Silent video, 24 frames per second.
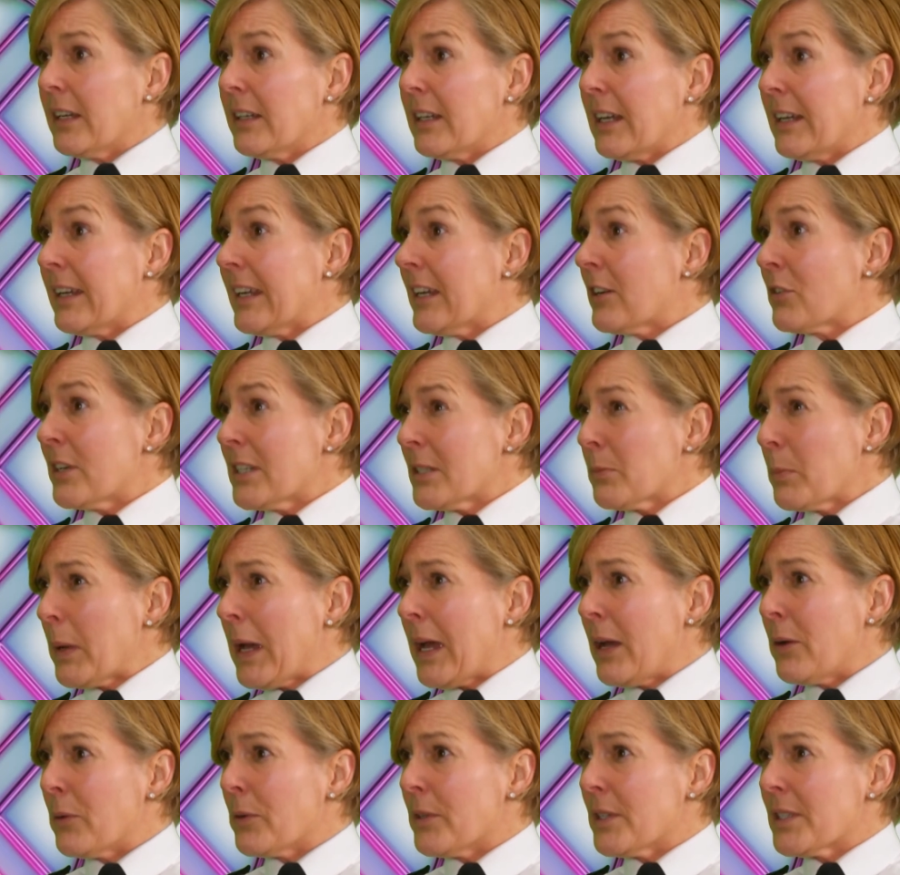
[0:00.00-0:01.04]
and, and increased
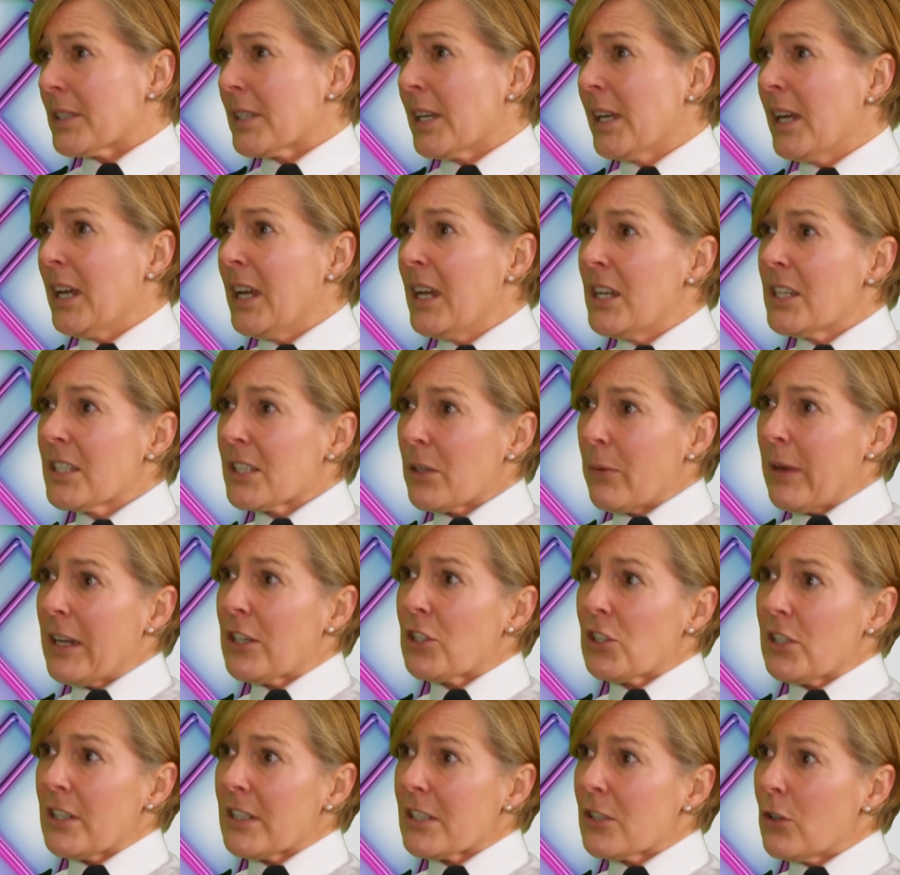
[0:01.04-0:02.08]
powers. So
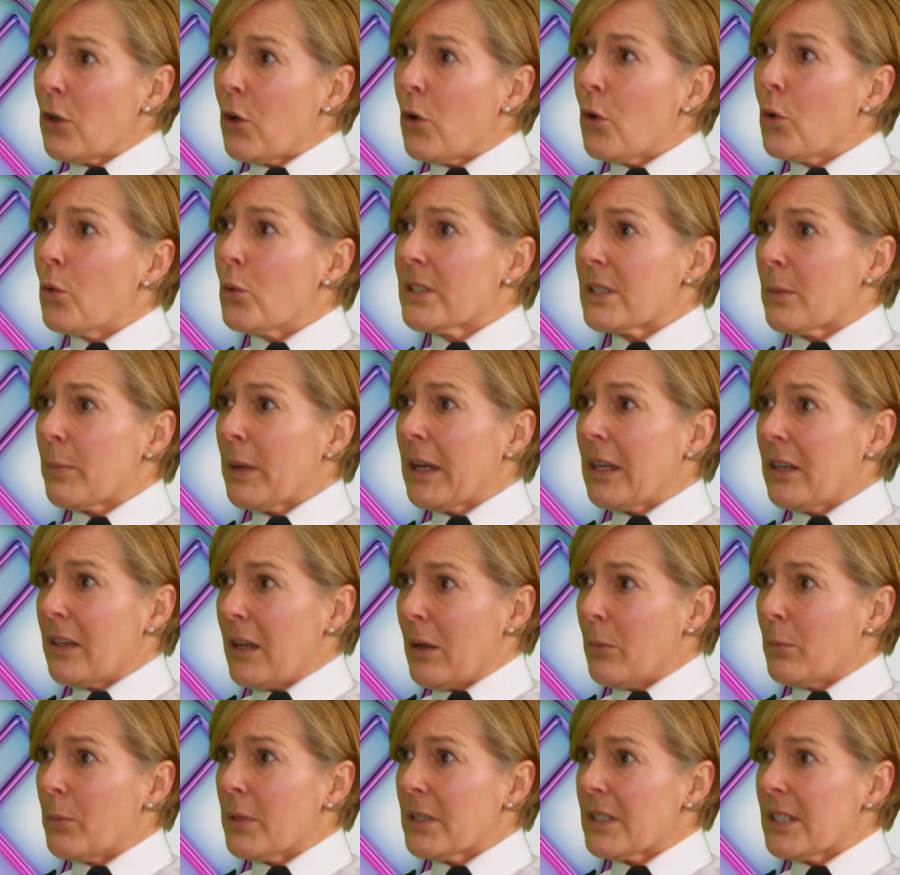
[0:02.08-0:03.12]
actually, it's not always about
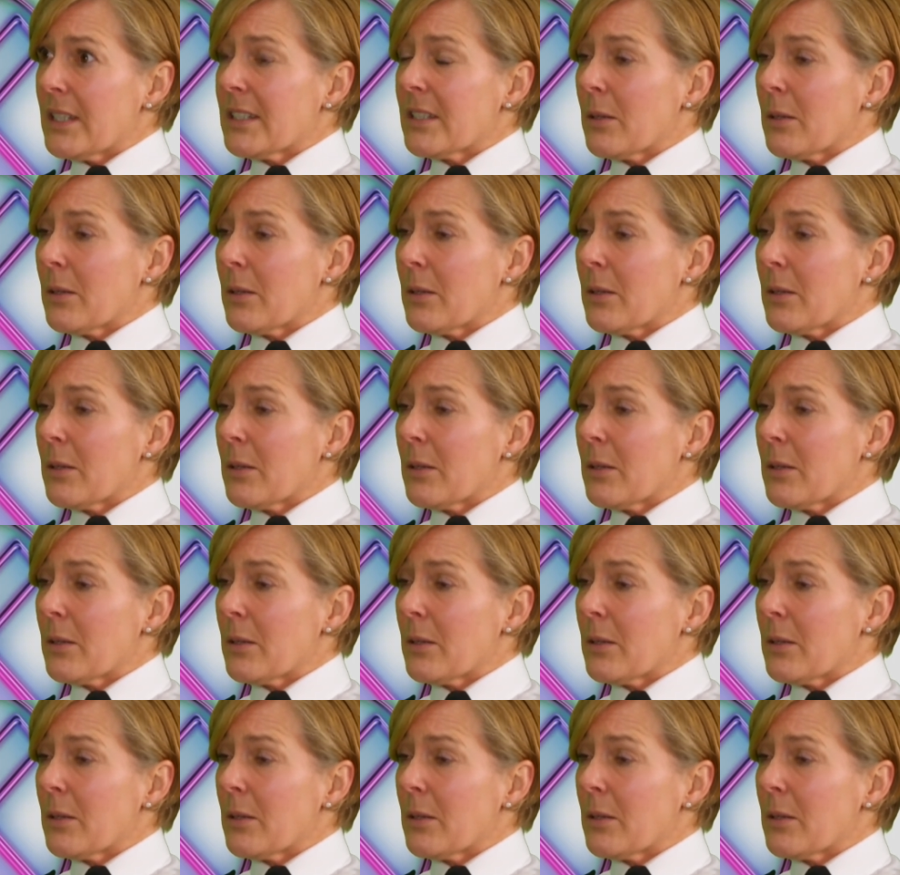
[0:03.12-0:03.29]
numbers,